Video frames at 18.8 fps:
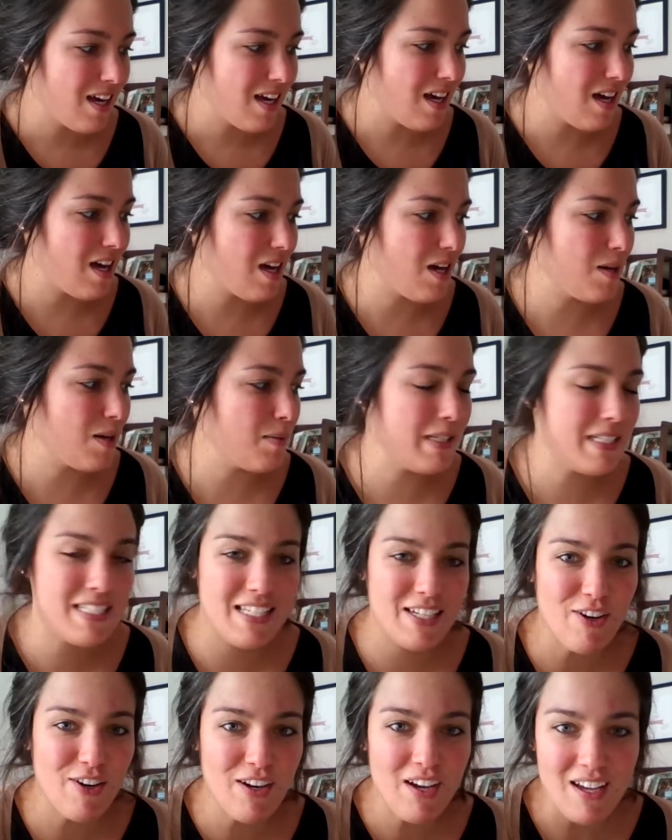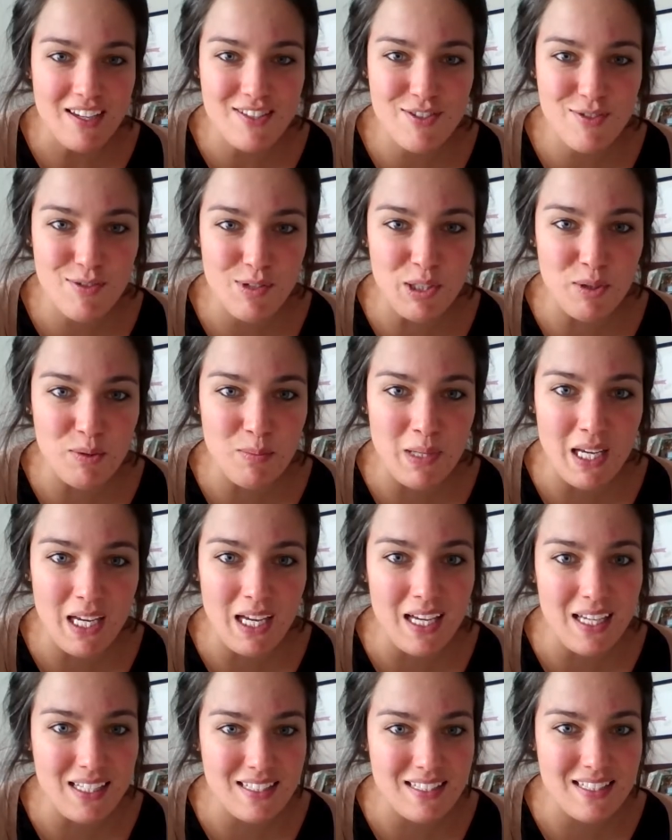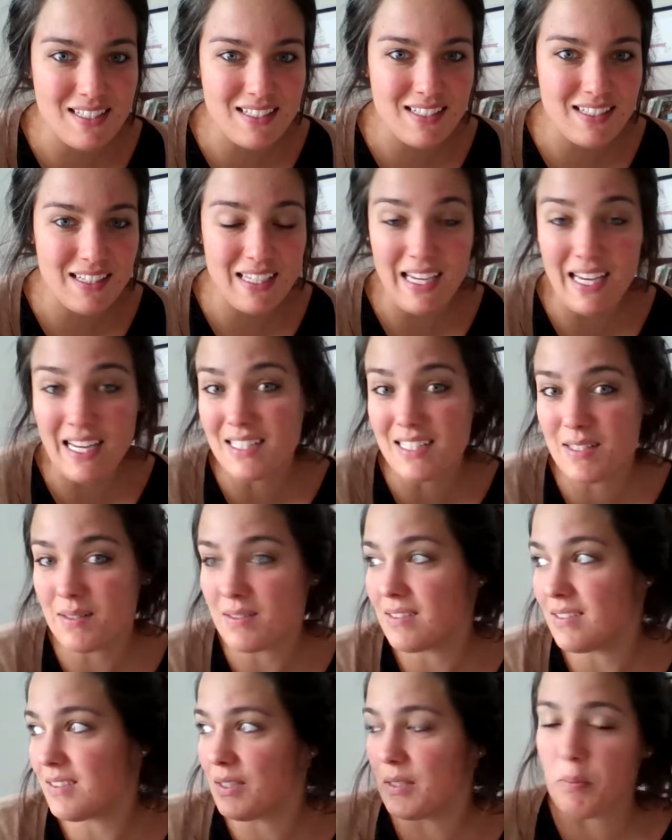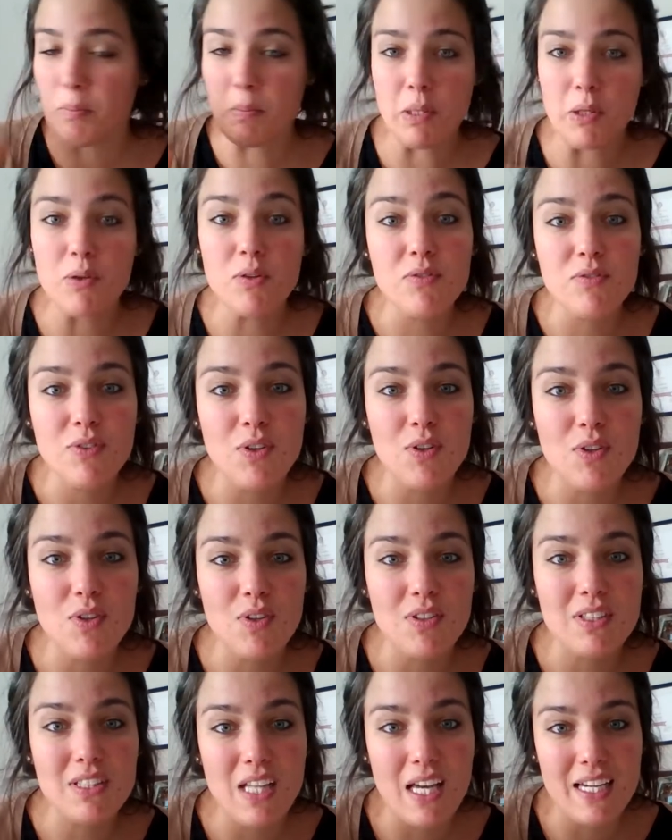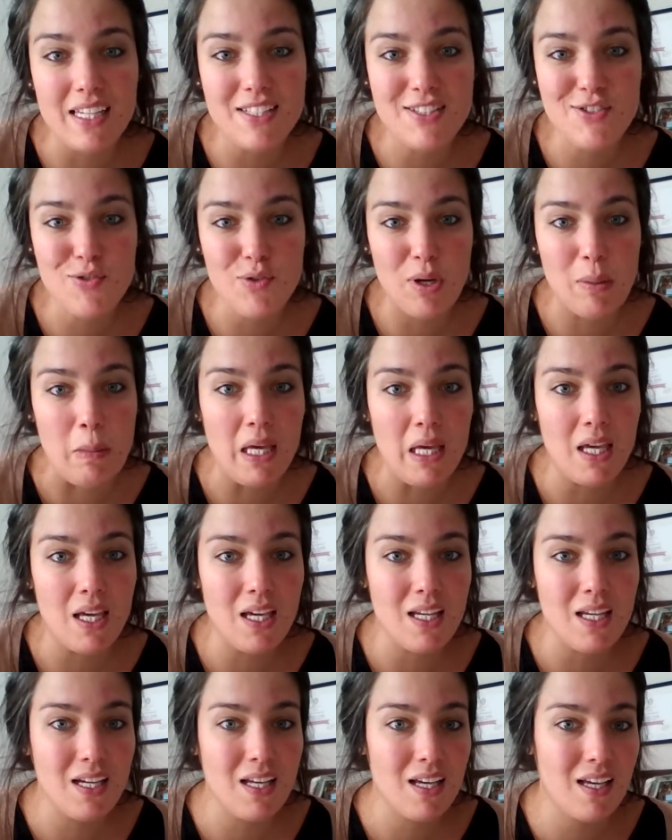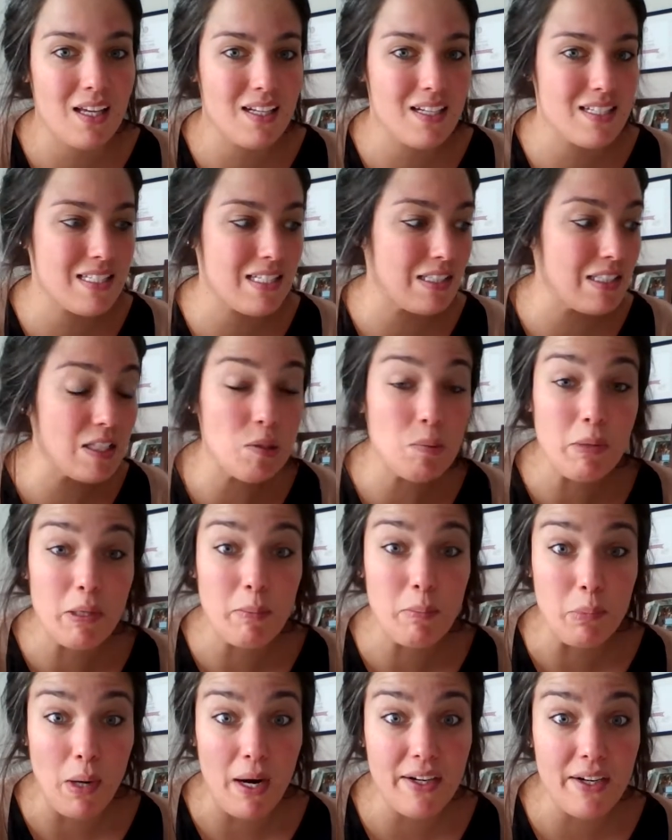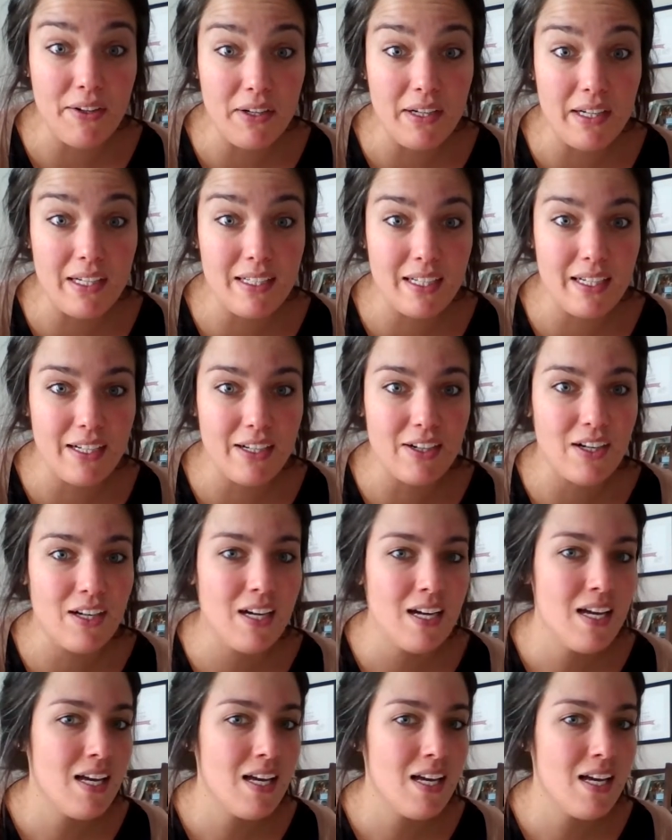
Um, it's in our guest room, and it has beautiful light streaming in, and it's a little bit brighter in here.